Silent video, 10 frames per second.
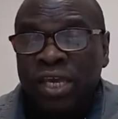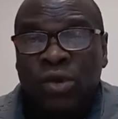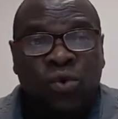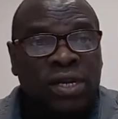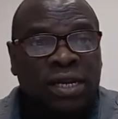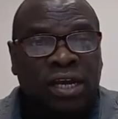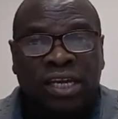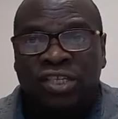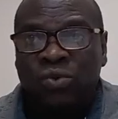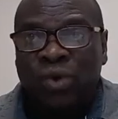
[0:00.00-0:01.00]
He wanted a
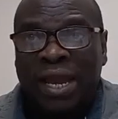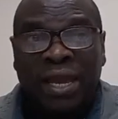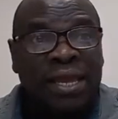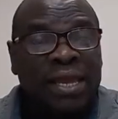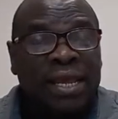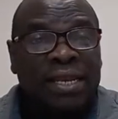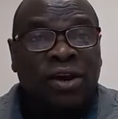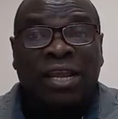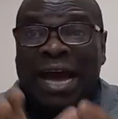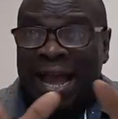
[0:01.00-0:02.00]
kitchen where
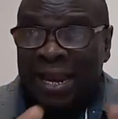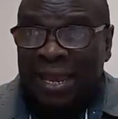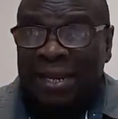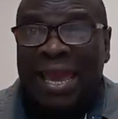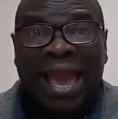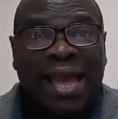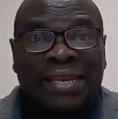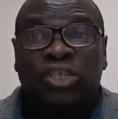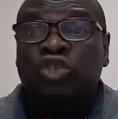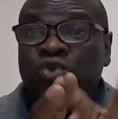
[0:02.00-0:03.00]
on the island they
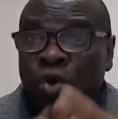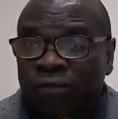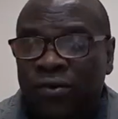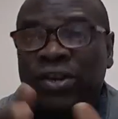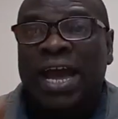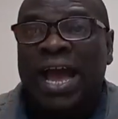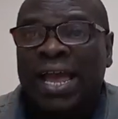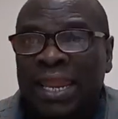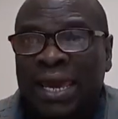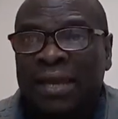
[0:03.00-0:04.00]
had the stove on the
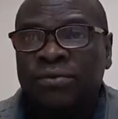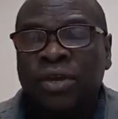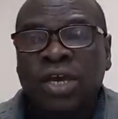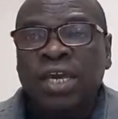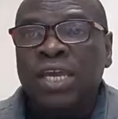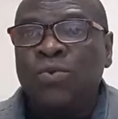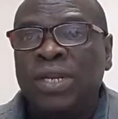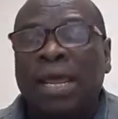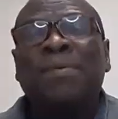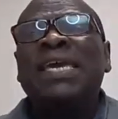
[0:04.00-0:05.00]
island. He
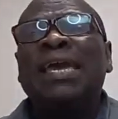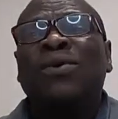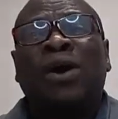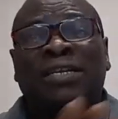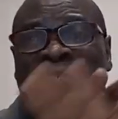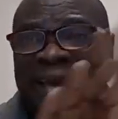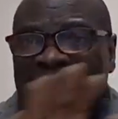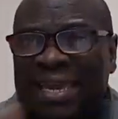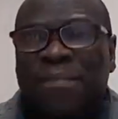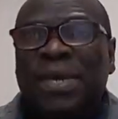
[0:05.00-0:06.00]
wanted, deck.